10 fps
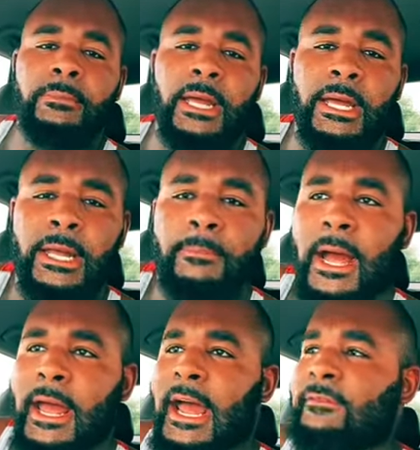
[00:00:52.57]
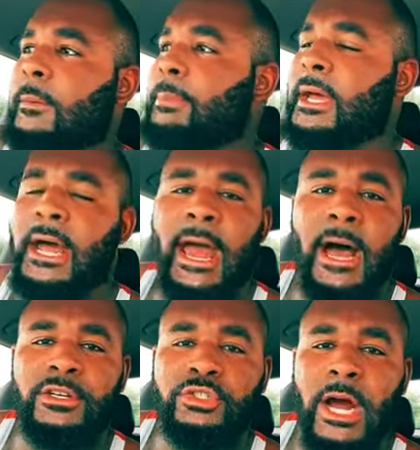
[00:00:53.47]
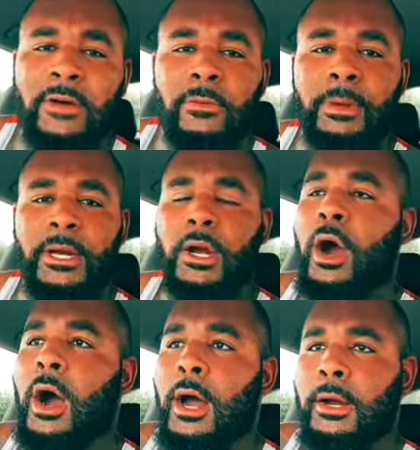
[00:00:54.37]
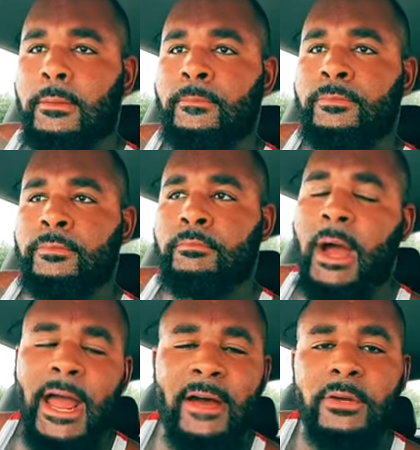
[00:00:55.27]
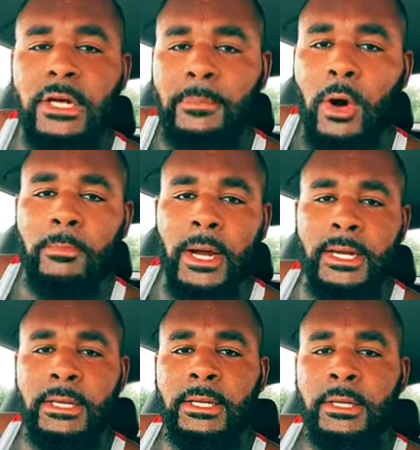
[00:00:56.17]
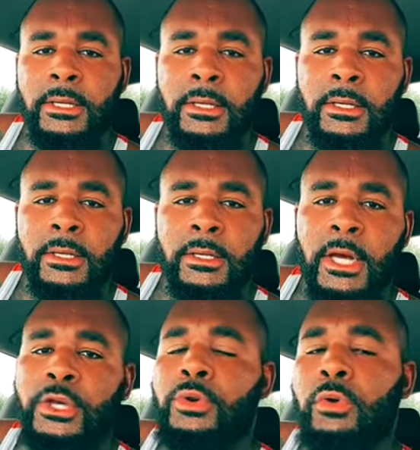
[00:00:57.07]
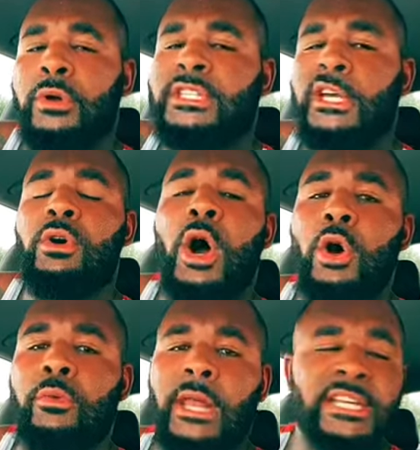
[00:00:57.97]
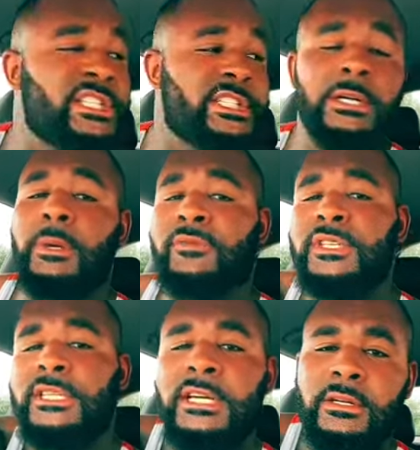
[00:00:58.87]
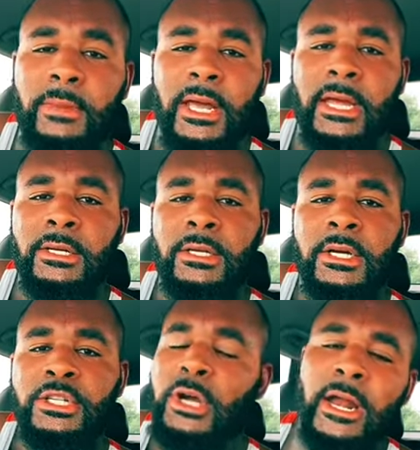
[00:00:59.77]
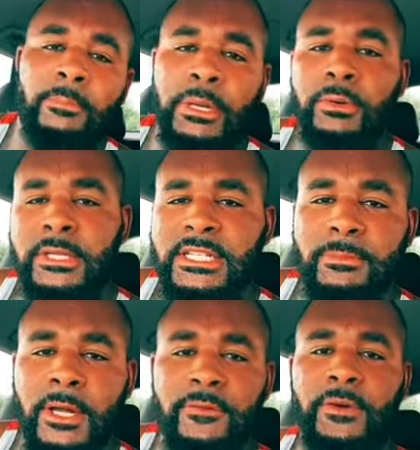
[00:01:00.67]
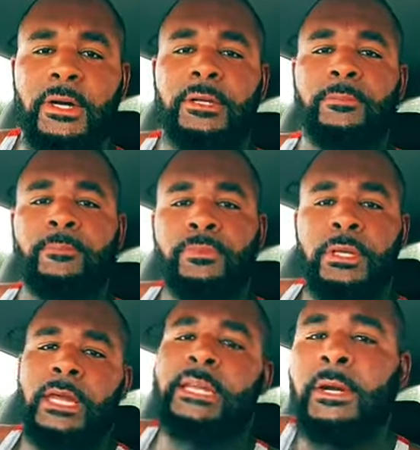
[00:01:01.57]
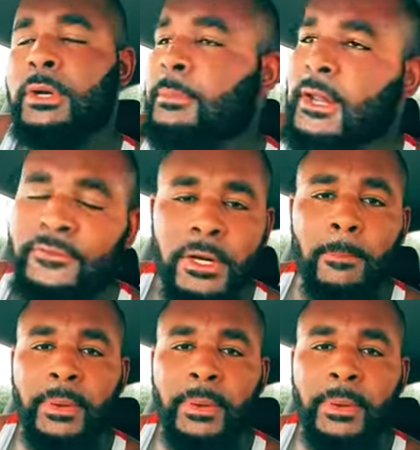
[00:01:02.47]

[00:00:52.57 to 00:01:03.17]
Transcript: man that might have a better house, drive a better car, might have a little more money, and you will risk your whole relationship of this good man trying to be with this motherfucker. And then when the motherfucker